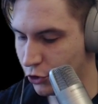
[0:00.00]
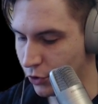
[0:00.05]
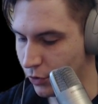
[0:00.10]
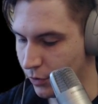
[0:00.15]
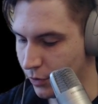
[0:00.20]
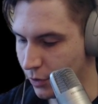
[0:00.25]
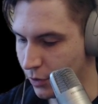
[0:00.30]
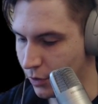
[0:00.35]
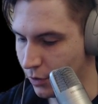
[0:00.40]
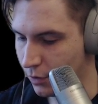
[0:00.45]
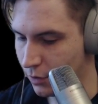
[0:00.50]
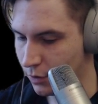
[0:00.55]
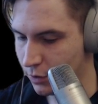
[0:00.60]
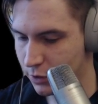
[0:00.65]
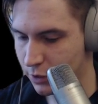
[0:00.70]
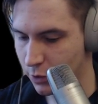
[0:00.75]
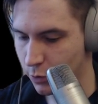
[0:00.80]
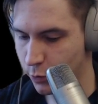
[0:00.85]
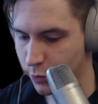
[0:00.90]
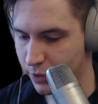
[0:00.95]
the colors
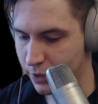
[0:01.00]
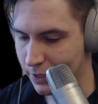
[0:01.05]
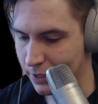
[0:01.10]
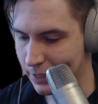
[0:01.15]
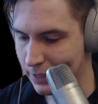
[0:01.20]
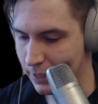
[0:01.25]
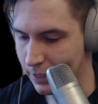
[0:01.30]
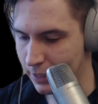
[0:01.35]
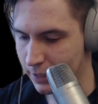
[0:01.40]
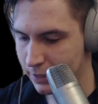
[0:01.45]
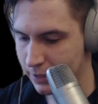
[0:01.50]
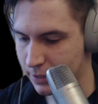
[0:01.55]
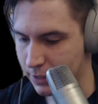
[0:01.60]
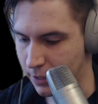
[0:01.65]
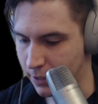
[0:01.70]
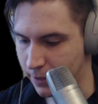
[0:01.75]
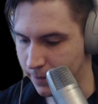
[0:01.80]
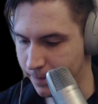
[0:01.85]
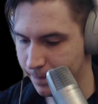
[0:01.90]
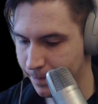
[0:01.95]
that we did last
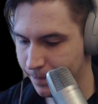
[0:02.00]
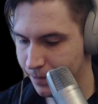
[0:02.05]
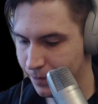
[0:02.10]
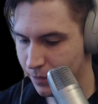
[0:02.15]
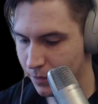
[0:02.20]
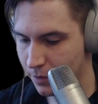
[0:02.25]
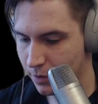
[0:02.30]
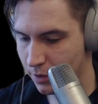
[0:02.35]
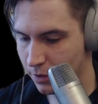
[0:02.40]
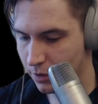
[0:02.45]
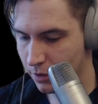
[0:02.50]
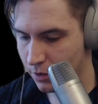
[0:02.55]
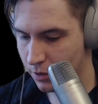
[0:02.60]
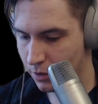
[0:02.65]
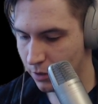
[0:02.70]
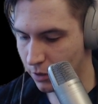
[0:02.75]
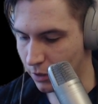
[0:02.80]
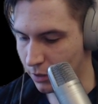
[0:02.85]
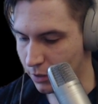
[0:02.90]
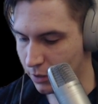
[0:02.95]
time.
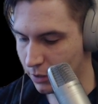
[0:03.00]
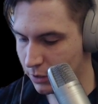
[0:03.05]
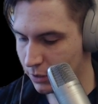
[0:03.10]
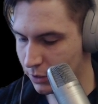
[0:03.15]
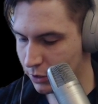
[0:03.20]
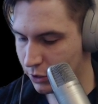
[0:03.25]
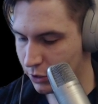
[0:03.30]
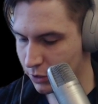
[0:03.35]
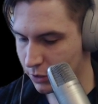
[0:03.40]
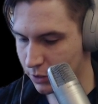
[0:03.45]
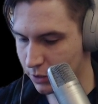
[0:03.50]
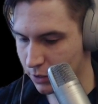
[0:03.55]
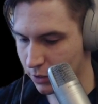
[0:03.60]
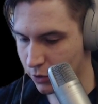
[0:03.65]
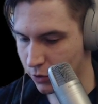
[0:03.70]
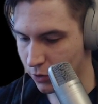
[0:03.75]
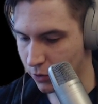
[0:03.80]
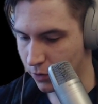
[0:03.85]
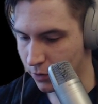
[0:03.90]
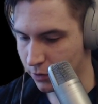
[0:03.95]
And this is just the
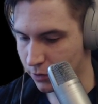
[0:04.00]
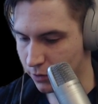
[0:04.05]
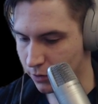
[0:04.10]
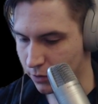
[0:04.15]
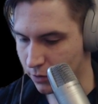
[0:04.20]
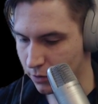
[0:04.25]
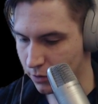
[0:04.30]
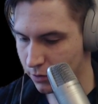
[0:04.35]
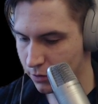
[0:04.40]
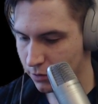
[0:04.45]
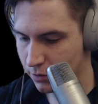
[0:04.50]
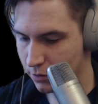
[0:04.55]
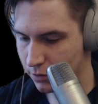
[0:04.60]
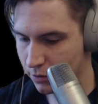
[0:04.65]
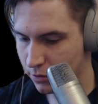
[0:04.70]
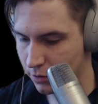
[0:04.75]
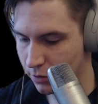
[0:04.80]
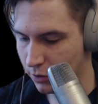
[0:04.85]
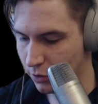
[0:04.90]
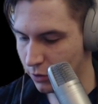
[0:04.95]
corridor.
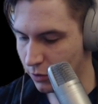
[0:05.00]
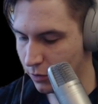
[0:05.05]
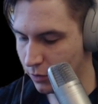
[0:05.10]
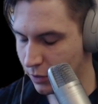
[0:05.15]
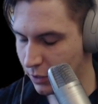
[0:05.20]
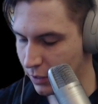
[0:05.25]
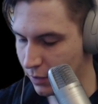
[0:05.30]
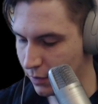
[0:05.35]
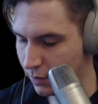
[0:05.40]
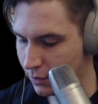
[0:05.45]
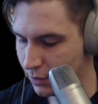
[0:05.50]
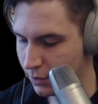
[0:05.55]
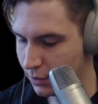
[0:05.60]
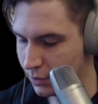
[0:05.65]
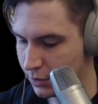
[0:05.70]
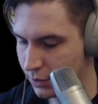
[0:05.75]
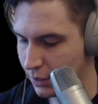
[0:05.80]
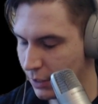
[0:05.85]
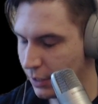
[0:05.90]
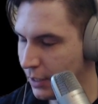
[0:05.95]
No
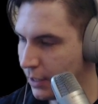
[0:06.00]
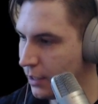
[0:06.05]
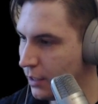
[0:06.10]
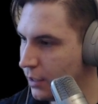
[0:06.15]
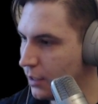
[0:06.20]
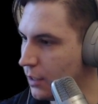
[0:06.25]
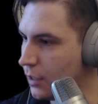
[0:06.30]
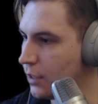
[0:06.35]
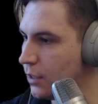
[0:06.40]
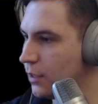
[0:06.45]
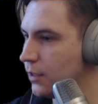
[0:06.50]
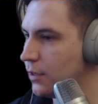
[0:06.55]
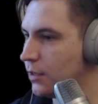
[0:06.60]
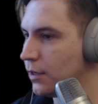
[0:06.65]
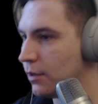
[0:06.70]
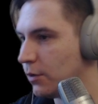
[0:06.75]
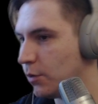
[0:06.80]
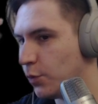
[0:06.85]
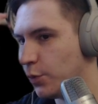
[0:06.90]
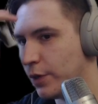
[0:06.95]
characters. And
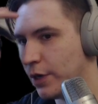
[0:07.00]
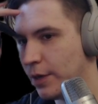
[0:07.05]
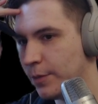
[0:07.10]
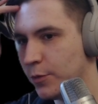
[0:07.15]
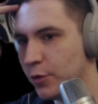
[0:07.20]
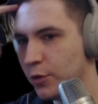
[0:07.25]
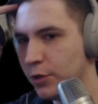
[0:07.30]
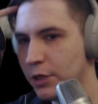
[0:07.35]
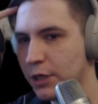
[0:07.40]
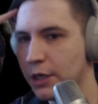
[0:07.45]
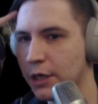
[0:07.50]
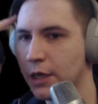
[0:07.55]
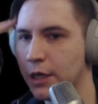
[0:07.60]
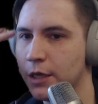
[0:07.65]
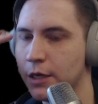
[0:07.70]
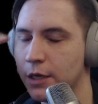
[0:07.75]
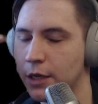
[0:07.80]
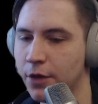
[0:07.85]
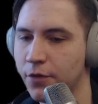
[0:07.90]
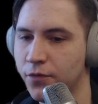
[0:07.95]
when I'm looking at
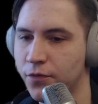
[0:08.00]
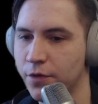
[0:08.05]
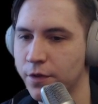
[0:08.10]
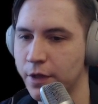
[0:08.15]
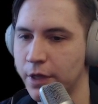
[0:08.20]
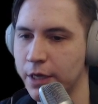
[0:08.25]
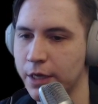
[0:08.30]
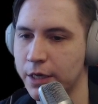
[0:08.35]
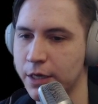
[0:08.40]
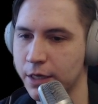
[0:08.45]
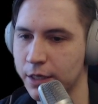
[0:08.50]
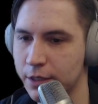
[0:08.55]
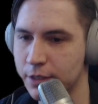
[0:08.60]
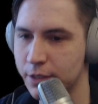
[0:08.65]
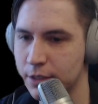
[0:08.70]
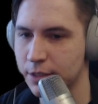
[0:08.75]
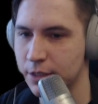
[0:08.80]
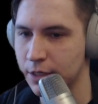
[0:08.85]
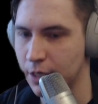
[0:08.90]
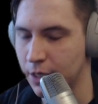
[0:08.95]
it, I feel like
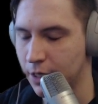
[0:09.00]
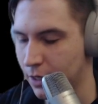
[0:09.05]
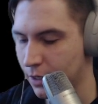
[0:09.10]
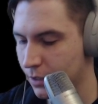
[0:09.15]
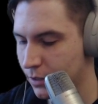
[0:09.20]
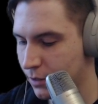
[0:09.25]
it's not